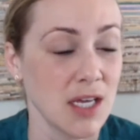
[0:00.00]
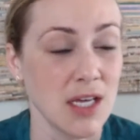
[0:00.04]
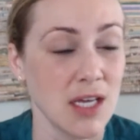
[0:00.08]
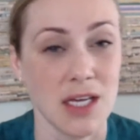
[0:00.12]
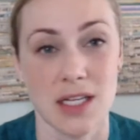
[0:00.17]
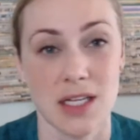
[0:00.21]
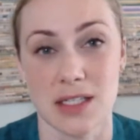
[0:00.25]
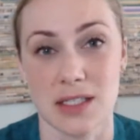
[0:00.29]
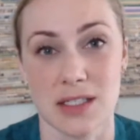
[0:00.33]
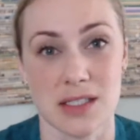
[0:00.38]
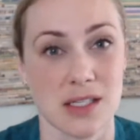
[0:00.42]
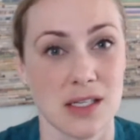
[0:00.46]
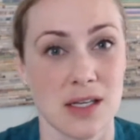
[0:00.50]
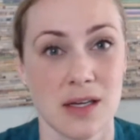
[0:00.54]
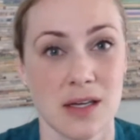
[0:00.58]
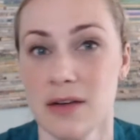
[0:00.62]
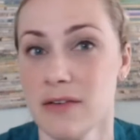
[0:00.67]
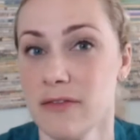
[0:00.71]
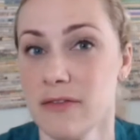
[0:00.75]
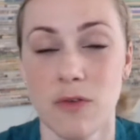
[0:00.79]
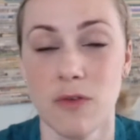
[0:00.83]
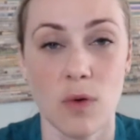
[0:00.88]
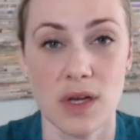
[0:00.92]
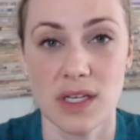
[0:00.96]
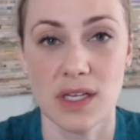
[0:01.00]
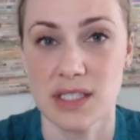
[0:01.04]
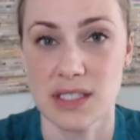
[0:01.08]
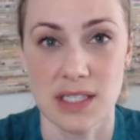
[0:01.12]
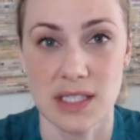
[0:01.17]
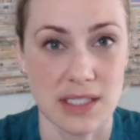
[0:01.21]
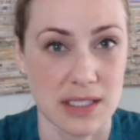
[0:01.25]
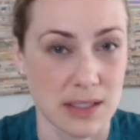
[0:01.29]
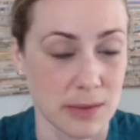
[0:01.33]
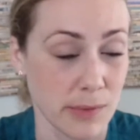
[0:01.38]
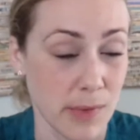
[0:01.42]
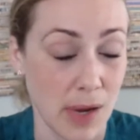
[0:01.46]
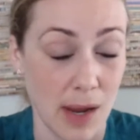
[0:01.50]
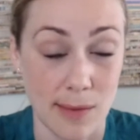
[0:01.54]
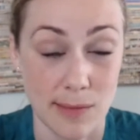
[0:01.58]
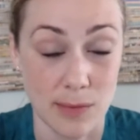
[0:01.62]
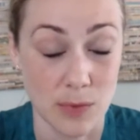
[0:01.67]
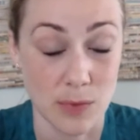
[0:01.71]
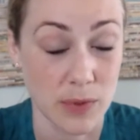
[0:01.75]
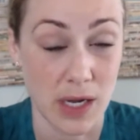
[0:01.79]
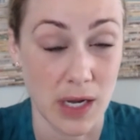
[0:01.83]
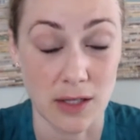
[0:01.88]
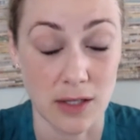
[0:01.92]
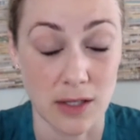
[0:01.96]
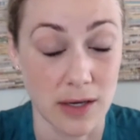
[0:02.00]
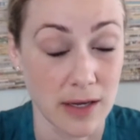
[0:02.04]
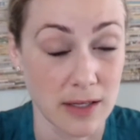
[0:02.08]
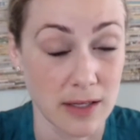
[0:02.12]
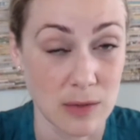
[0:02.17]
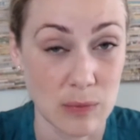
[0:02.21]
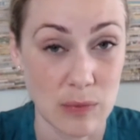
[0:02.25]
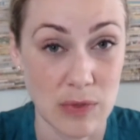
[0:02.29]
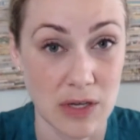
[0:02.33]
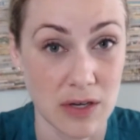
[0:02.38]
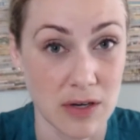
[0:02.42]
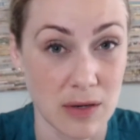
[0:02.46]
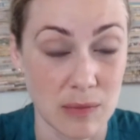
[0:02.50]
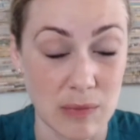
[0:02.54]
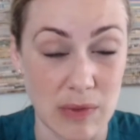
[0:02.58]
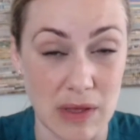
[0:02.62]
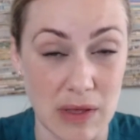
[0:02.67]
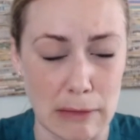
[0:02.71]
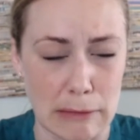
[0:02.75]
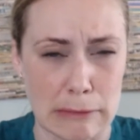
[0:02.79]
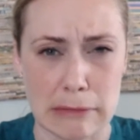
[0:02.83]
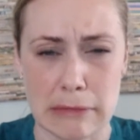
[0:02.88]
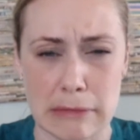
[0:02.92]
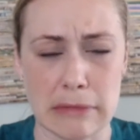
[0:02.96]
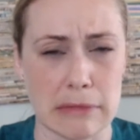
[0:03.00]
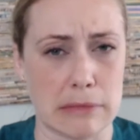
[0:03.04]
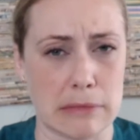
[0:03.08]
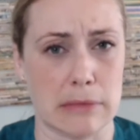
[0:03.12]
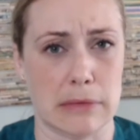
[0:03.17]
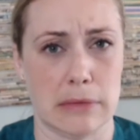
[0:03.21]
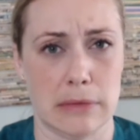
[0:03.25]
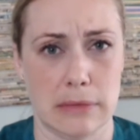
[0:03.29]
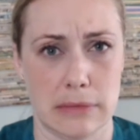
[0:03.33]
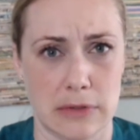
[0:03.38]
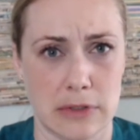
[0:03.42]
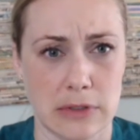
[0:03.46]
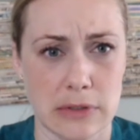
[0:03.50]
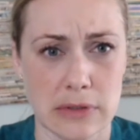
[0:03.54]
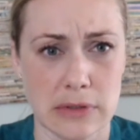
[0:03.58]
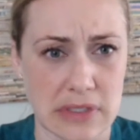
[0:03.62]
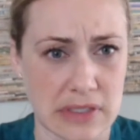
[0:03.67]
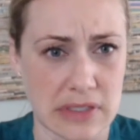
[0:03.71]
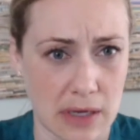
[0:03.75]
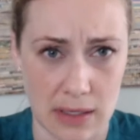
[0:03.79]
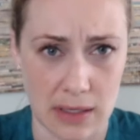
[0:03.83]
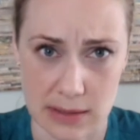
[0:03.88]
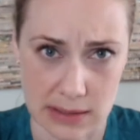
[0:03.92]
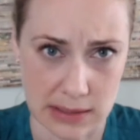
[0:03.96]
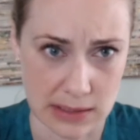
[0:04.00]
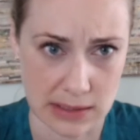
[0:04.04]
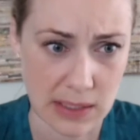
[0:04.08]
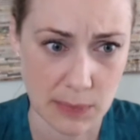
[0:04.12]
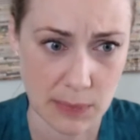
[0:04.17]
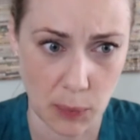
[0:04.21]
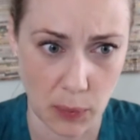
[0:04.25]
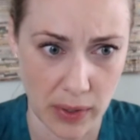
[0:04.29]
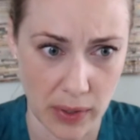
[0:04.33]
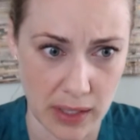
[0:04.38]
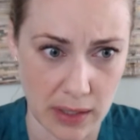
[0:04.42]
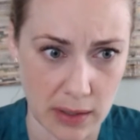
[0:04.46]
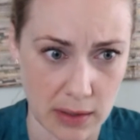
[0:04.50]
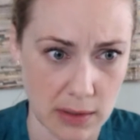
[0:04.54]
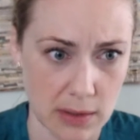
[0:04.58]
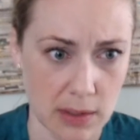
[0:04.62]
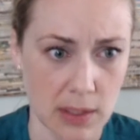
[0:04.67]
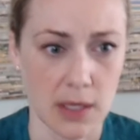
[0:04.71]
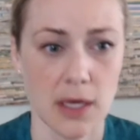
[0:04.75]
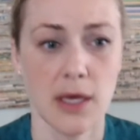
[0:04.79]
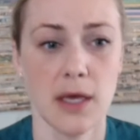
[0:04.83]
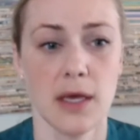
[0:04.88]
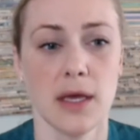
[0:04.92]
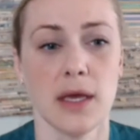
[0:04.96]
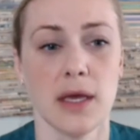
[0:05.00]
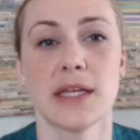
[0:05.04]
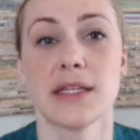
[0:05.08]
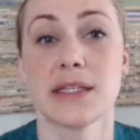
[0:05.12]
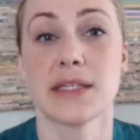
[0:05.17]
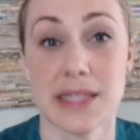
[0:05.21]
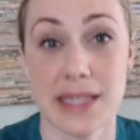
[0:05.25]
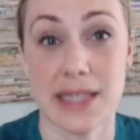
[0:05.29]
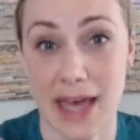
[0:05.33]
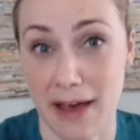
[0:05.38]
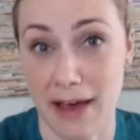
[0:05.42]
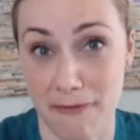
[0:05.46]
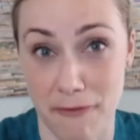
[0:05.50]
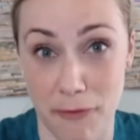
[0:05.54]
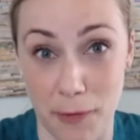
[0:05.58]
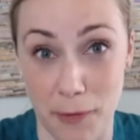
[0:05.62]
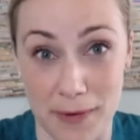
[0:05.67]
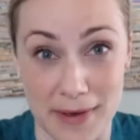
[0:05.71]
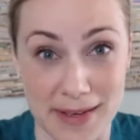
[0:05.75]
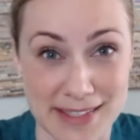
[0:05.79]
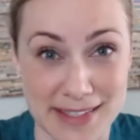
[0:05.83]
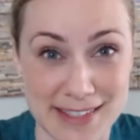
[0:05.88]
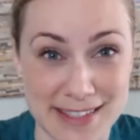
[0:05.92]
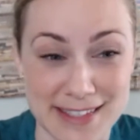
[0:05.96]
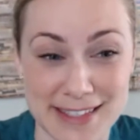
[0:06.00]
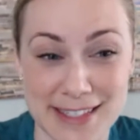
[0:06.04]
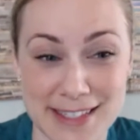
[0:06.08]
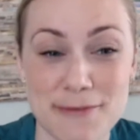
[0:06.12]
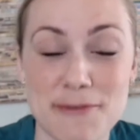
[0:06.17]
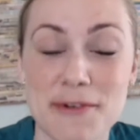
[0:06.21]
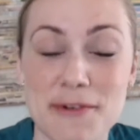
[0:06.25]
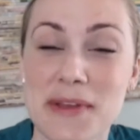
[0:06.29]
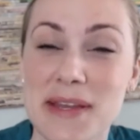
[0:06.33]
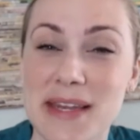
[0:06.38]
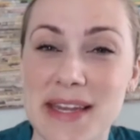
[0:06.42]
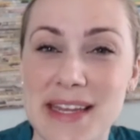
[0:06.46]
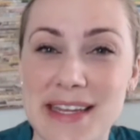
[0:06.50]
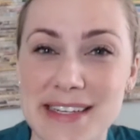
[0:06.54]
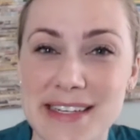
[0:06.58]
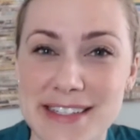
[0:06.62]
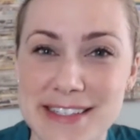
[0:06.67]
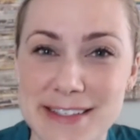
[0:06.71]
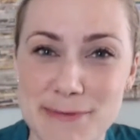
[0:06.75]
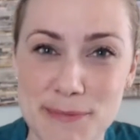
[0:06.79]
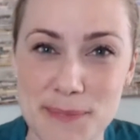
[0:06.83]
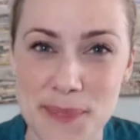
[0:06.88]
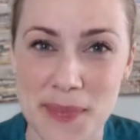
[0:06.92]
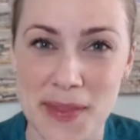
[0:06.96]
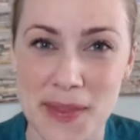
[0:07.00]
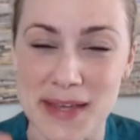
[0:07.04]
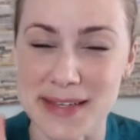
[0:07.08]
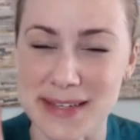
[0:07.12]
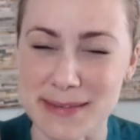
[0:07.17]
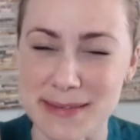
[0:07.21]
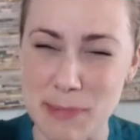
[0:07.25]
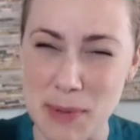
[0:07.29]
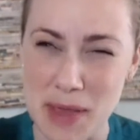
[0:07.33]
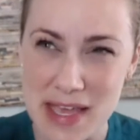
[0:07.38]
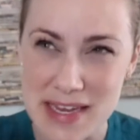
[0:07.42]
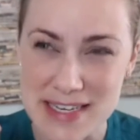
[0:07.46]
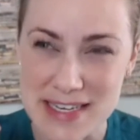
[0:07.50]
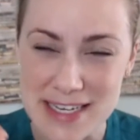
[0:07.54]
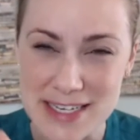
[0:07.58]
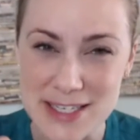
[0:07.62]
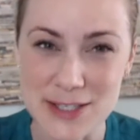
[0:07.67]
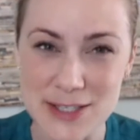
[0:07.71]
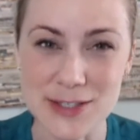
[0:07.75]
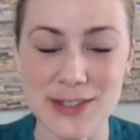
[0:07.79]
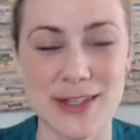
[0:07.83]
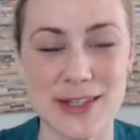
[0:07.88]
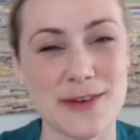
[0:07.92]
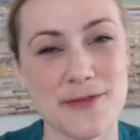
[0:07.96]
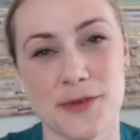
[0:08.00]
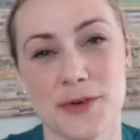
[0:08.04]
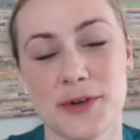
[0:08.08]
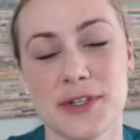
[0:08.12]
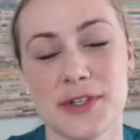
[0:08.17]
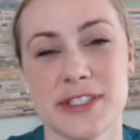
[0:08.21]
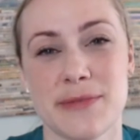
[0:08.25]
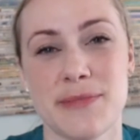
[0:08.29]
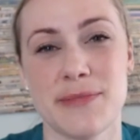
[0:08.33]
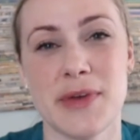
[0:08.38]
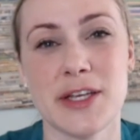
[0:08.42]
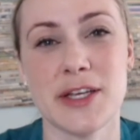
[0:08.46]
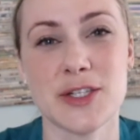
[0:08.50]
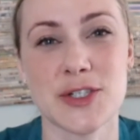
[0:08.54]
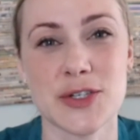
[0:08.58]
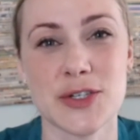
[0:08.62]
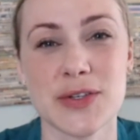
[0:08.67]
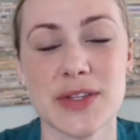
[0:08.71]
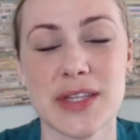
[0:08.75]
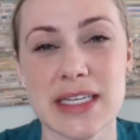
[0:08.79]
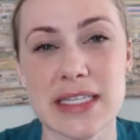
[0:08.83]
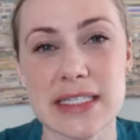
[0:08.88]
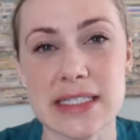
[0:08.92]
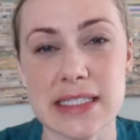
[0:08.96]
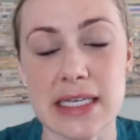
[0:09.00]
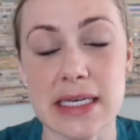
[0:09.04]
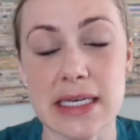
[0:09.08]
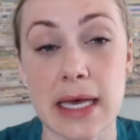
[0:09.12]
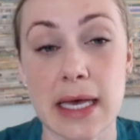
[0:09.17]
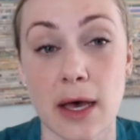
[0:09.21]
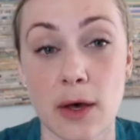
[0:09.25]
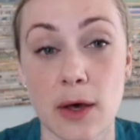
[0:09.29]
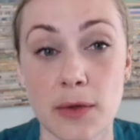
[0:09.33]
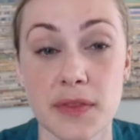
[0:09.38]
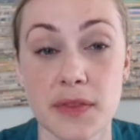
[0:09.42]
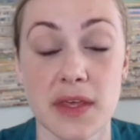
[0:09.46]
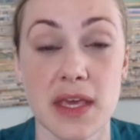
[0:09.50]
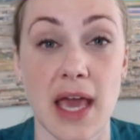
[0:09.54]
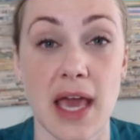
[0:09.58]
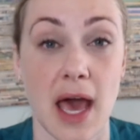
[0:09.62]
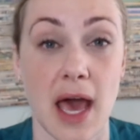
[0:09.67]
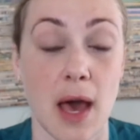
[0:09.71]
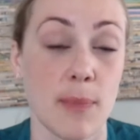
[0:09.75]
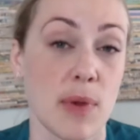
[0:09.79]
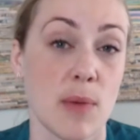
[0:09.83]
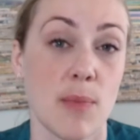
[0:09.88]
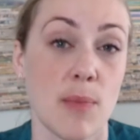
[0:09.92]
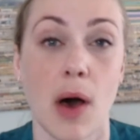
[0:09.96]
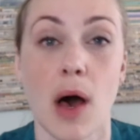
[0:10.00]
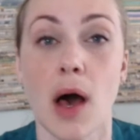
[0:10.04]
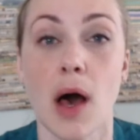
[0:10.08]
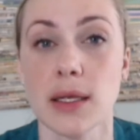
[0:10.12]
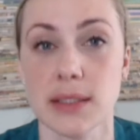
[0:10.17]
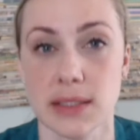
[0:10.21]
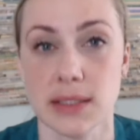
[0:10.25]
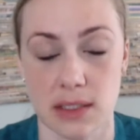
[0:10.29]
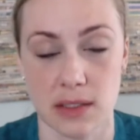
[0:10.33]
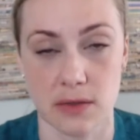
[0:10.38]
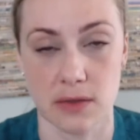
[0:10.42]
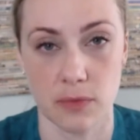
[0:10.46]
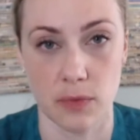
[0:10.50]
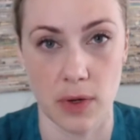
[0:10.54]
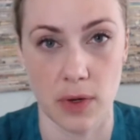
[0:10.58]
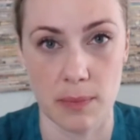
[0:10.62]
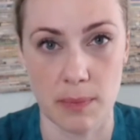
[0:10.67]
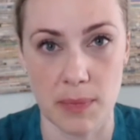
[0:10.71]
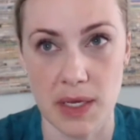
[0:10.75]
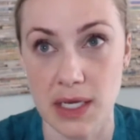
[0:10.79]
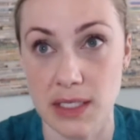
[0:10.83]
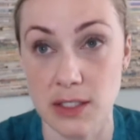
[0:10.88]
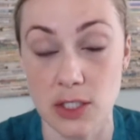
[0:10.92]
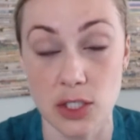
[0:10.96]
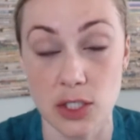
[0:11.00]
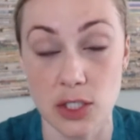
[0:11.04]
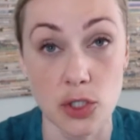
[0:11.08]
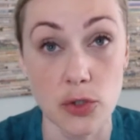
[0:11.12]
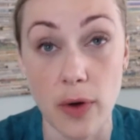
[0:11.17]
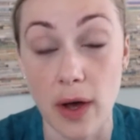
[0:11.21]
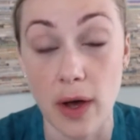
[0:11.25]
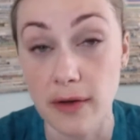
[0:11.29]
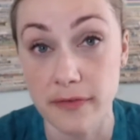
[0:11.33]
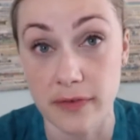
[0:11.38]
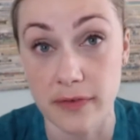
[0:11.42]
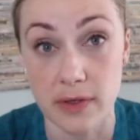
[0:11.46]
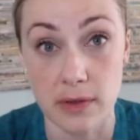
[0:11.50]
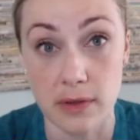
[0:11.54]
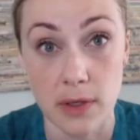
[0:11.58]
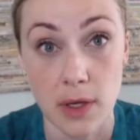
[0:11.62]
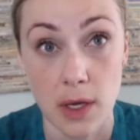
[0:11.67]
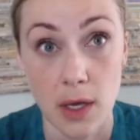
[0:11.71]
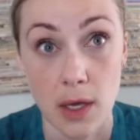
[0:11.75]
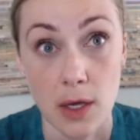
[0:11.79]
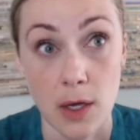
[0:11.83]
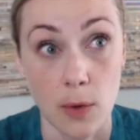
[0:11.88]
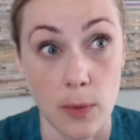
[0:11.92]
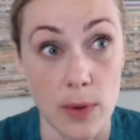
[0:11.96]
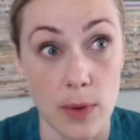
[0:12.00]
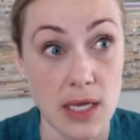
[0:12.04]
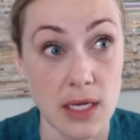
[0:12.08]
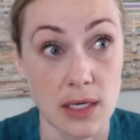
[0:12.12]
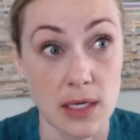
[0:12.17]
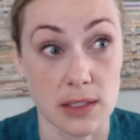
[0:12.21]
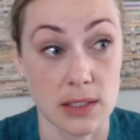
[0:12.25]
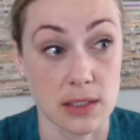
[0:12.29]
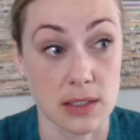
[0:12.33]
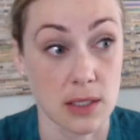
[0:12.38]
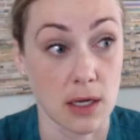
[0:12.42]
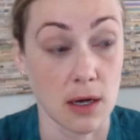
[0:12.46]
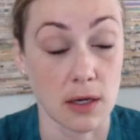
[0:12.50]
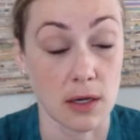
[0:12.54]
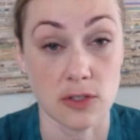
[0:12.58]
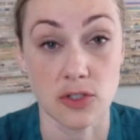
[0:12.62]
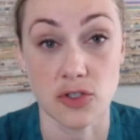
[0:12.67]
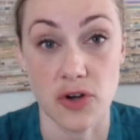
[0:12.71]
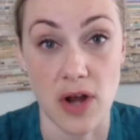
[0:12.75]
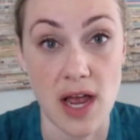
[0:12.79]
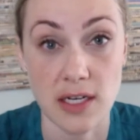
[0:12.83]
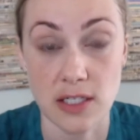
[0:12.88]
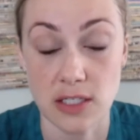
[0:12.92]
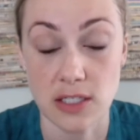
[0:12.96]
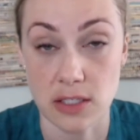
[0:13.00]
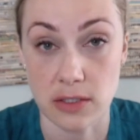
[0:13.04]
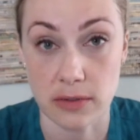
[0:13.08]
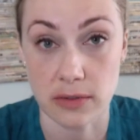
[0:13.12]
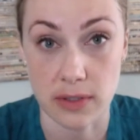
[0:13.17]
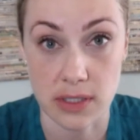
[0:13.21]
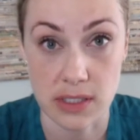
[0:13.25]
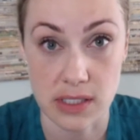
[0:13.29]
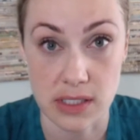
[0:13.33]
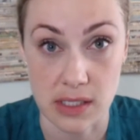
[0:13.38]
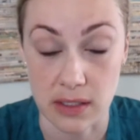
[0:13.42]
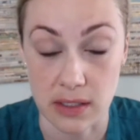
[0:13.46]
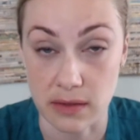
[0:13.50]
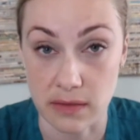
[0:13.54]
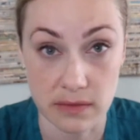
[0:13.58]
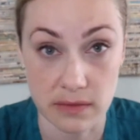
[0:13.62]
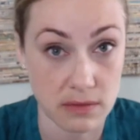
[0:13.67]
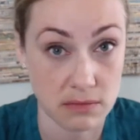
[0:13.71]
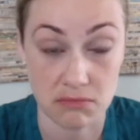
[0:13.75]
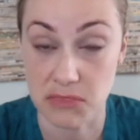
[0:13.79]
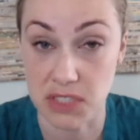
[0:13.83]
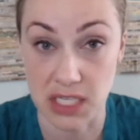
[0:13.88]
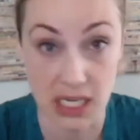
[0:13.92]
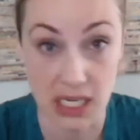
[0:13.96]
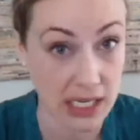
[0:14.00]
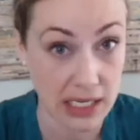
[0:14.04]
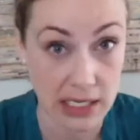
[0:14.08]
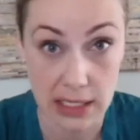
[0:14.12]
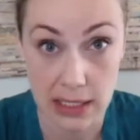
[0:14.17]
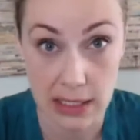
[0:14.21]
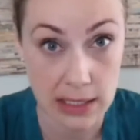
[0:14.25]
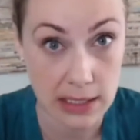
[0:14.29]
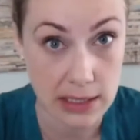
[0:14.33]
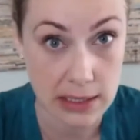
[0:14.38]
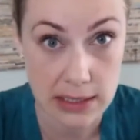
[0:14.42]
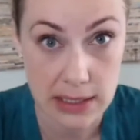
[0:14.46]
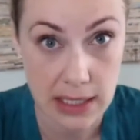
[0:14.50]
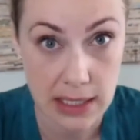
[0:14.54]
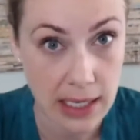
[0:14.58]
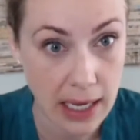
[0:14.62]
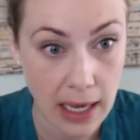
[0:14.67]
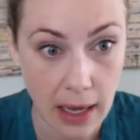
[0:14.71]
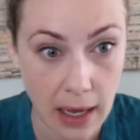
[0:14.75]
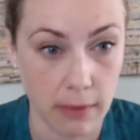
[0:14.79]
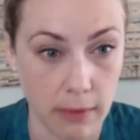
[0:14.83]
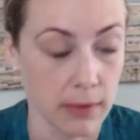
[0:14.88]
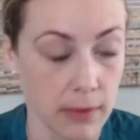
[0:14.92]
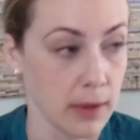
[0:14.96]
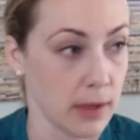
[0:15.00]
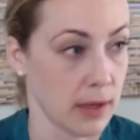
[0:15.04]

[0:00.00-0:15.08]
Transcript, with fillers: It's the voice that sometimes when I look in the mirror, I'm like, oh, you did not sleep well it's that voice. And we need to pay attention to that voice and make sure that it's a healthy, happy, positive one. Because too often we can just talk trash to ourselves day in and day out.